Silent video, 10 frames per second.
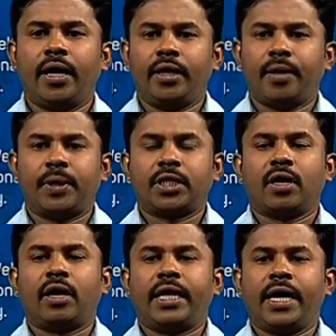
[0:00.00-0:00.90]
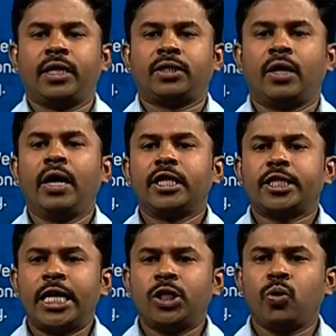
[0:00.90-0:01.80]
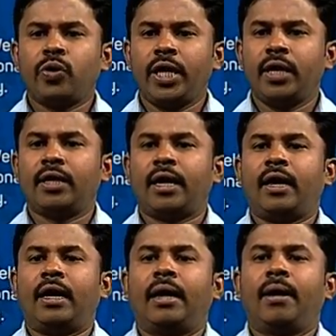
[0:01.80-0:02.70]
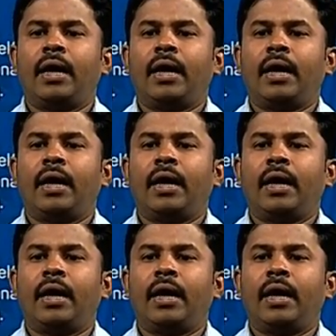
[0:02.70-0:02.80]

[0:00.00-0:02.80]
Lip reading: a particular text, try to read the